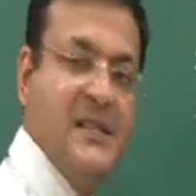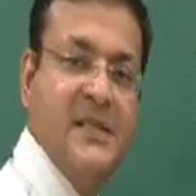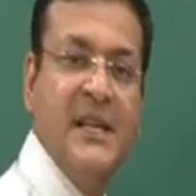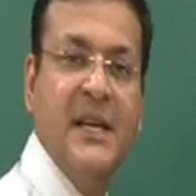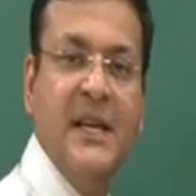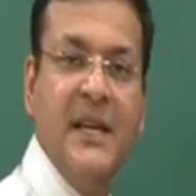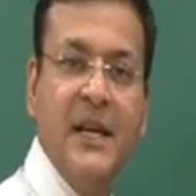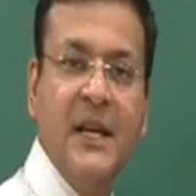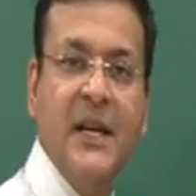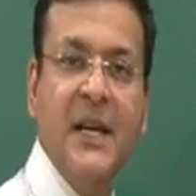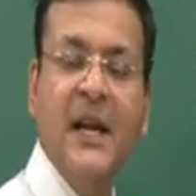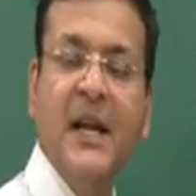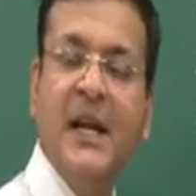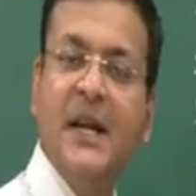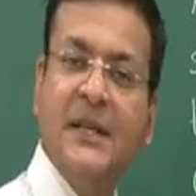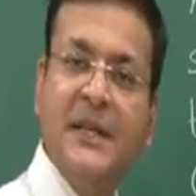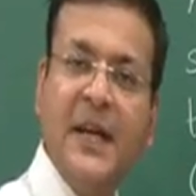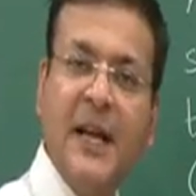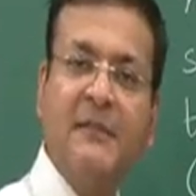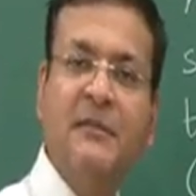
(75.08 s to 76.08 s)
C
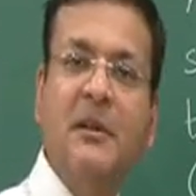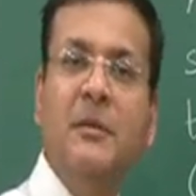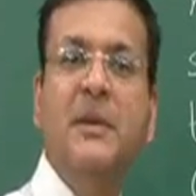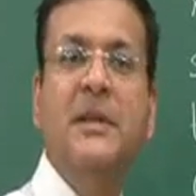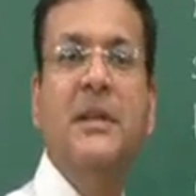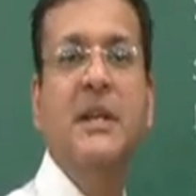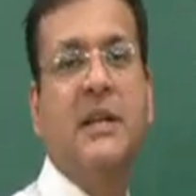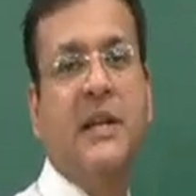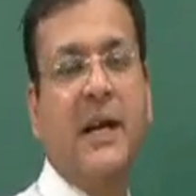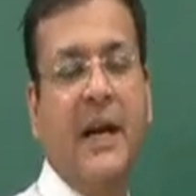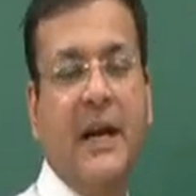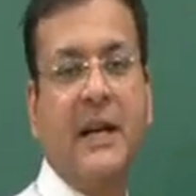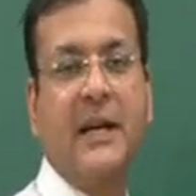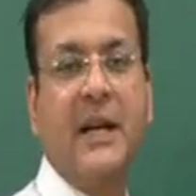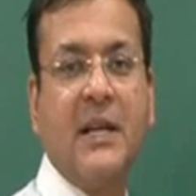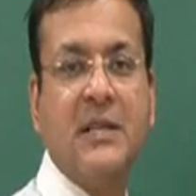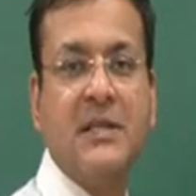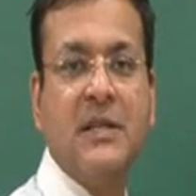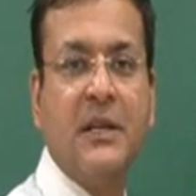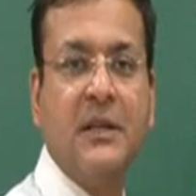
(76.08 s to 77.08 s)
that will be the correct
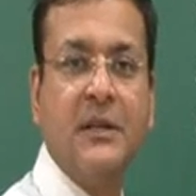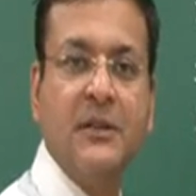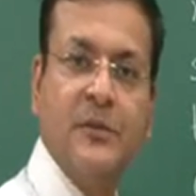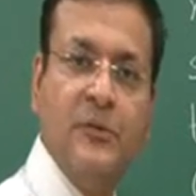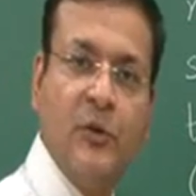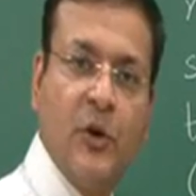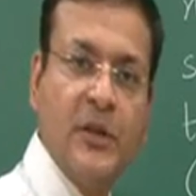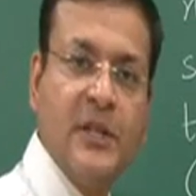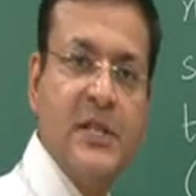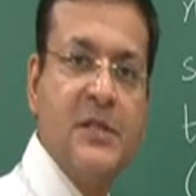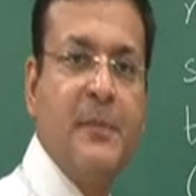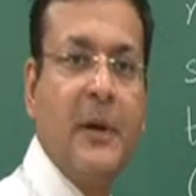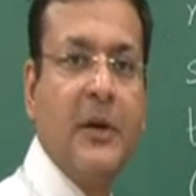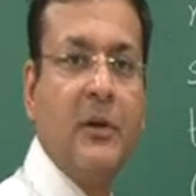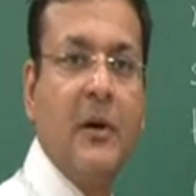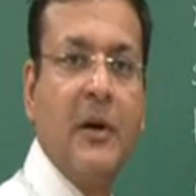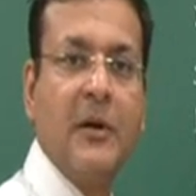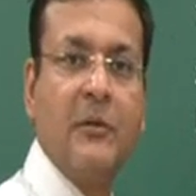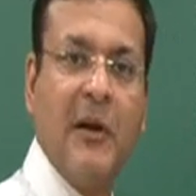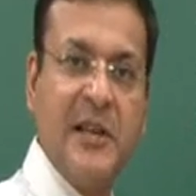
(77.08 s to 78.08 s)
answer for this
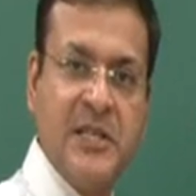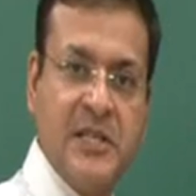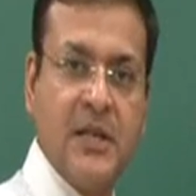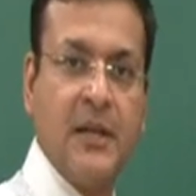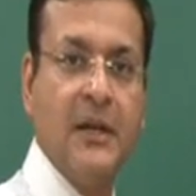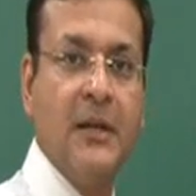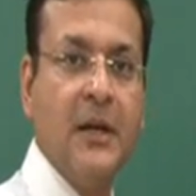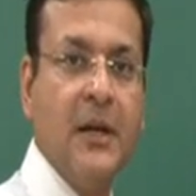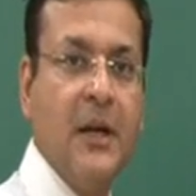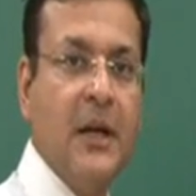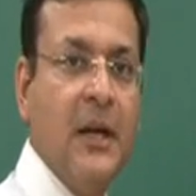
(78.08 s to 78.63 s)
particular question.